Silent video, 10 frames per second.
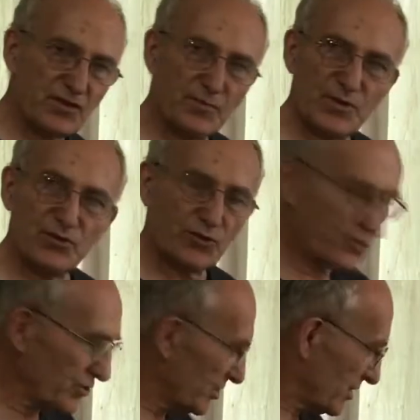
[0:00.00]
they've been
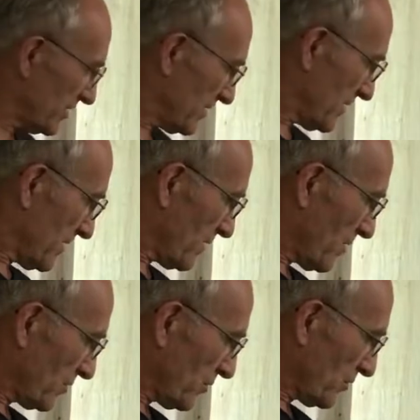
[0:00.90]
used,
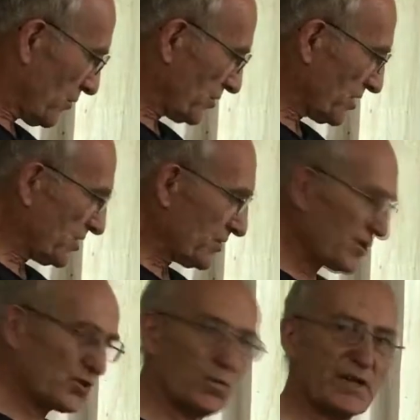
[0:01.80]
goes into
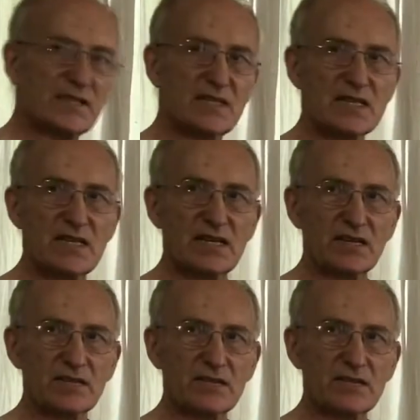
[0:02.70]
this waste container.